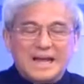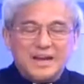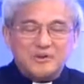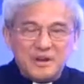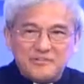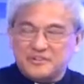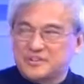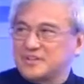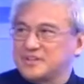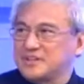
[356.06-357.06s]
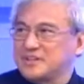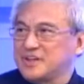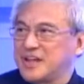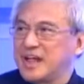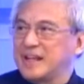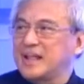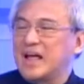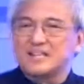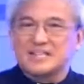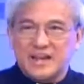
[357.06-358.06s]
griefs and
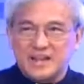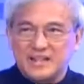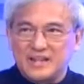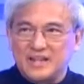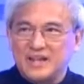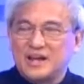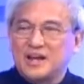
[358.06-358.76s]
anxiety